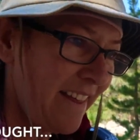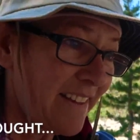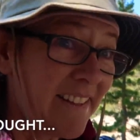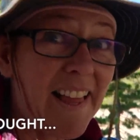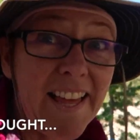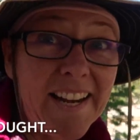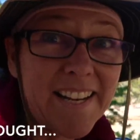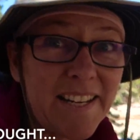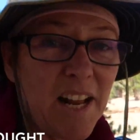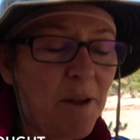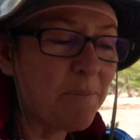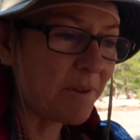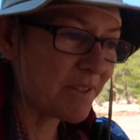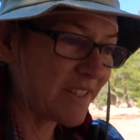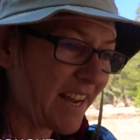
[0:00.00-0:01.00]
glad I could
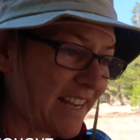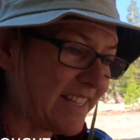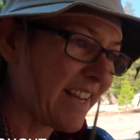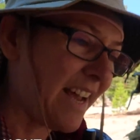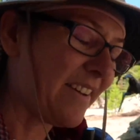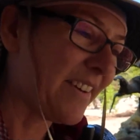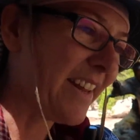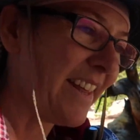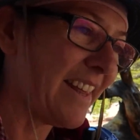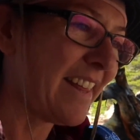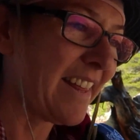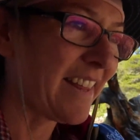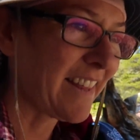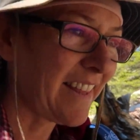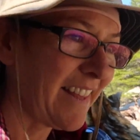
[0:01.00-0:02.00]
help those guys out.
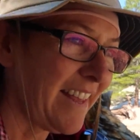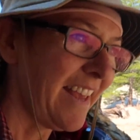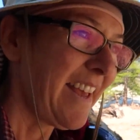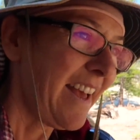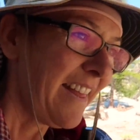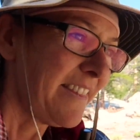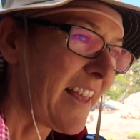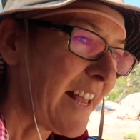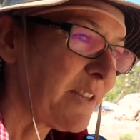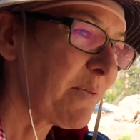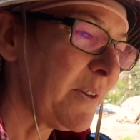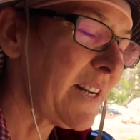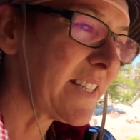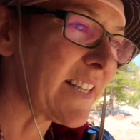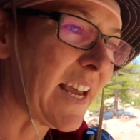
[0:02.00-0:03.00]
That's
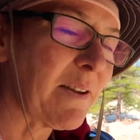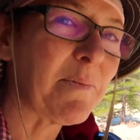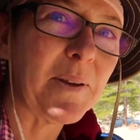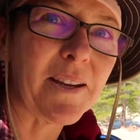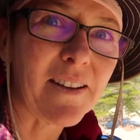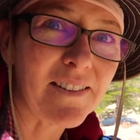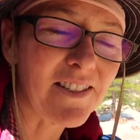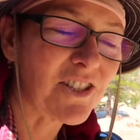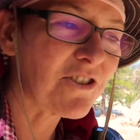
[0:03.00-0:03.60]
what it's like being on